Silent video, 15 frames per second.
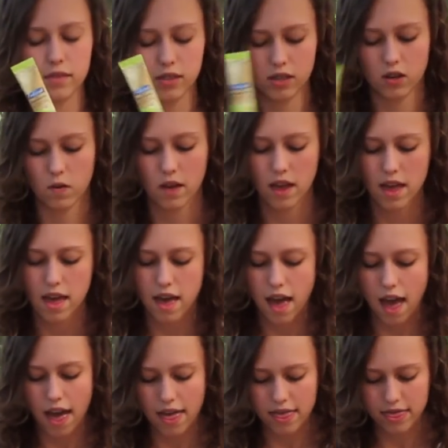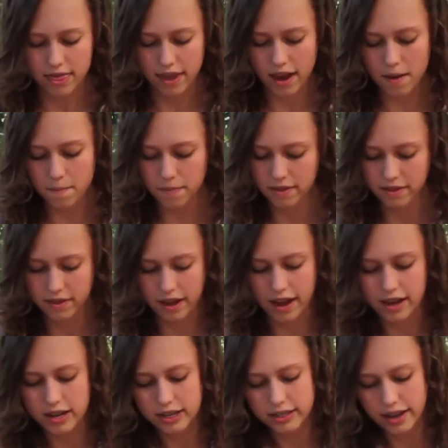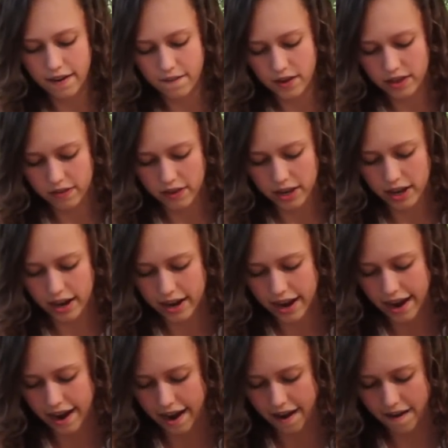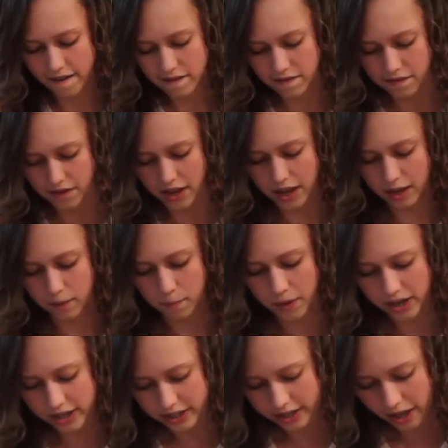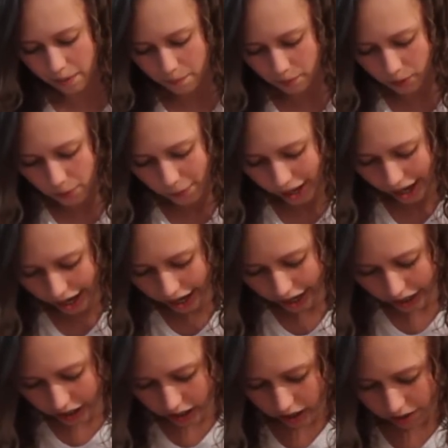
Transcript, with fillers: So, yep, that is everything I have in my diaper bag.